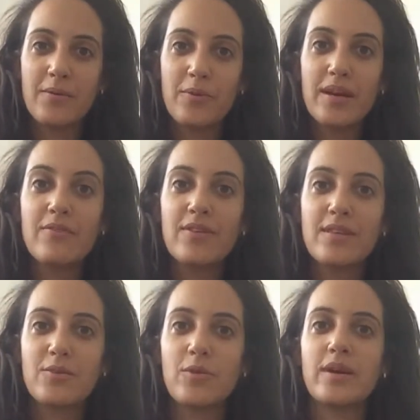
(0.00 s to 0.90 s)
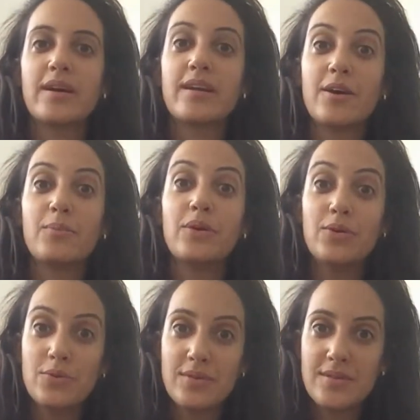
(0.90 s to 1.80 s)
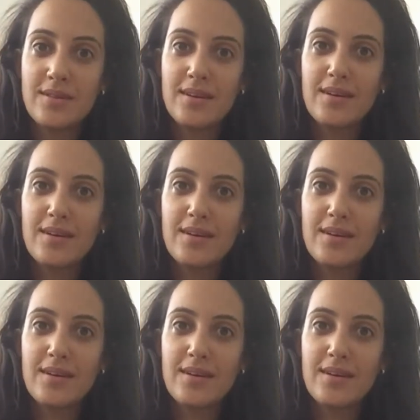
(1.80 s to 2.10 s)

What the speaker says: really feel that we're in our muse.